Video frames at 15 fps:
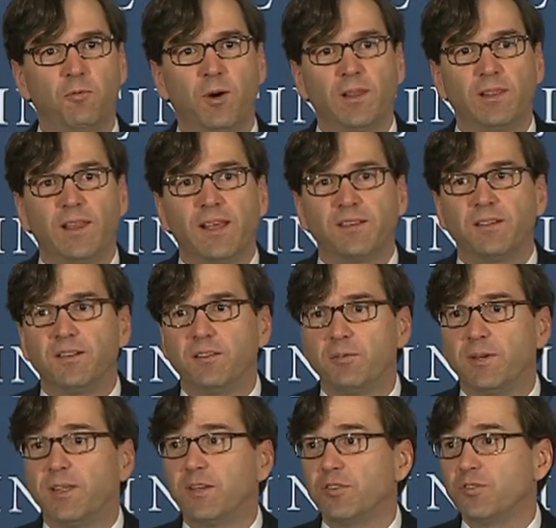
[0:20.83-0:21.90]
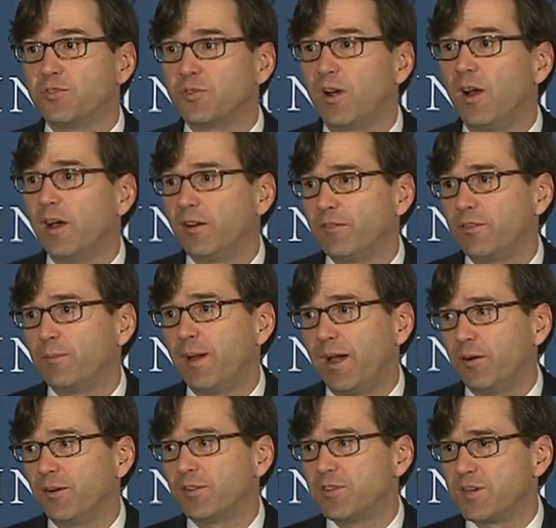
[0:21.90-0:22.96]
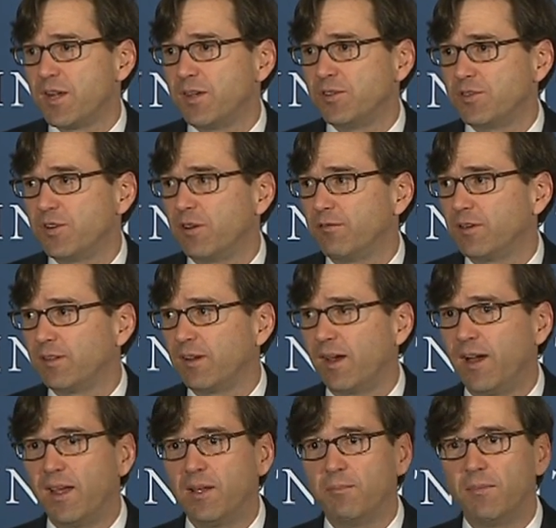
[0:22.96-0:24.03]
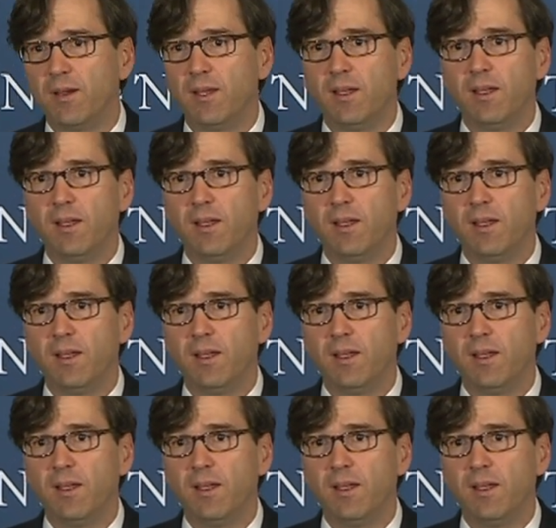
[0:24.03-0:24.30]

what lessons we can draw from how it changed over time,